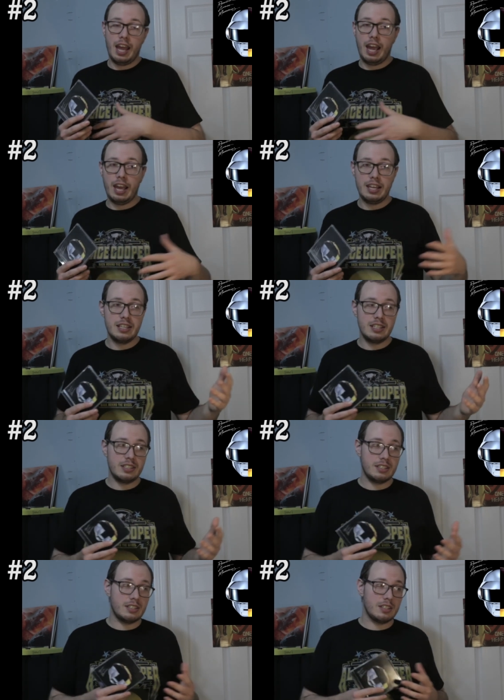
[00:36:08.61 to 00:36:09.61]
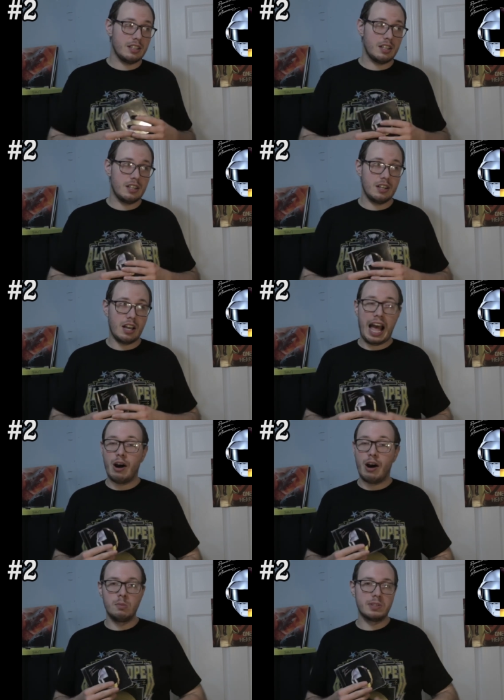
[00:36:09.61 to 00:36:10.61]
is
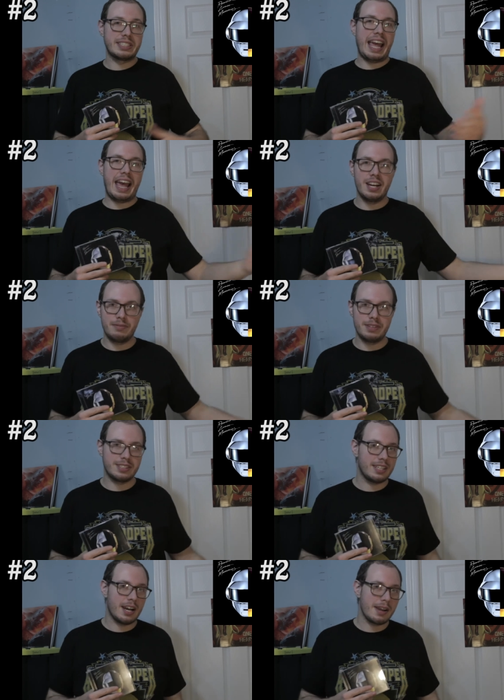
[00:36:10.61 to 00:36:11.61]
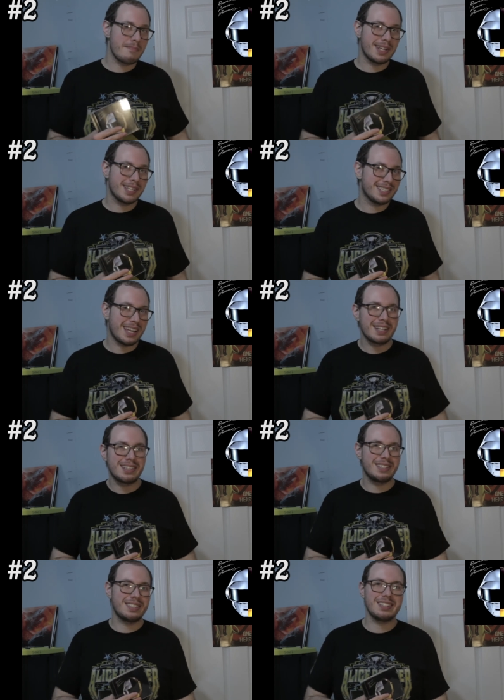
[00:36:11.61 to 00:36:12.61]
almost ahead of its time in a sense